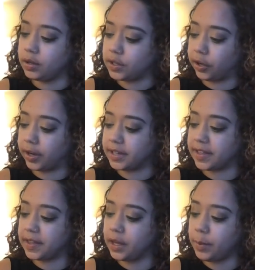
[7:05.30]
Sorry, as
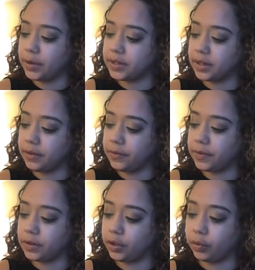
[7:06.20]
I think about stuff
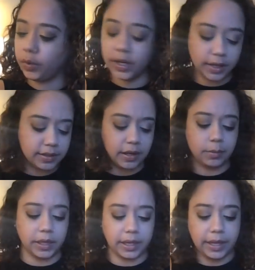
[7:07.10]
during readings, and
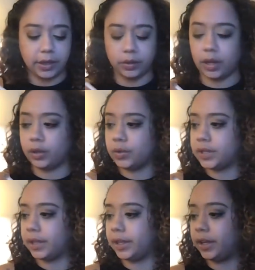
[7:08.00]
I'm like, yeah, I'll use
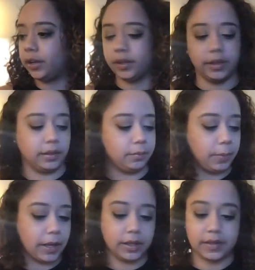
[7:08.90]
that later, and then
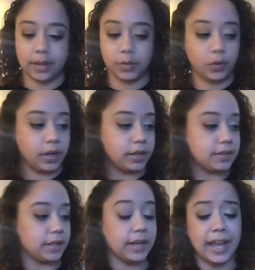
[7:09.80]
by the time the reading
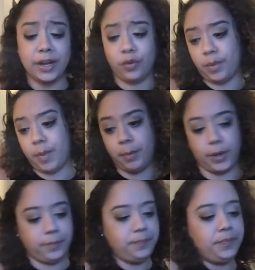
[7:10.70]
is done, I don't
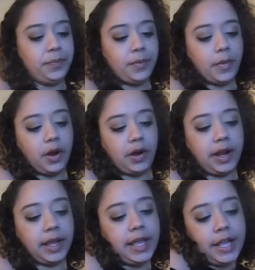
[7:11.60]
remember. All
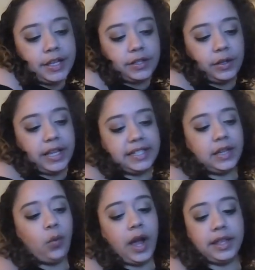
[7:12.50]
right, so let's
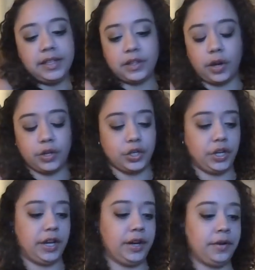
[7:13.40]
see why these cards
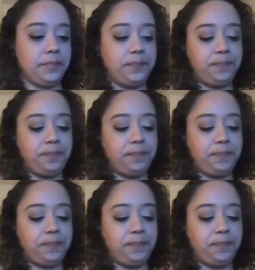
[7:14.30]
are here.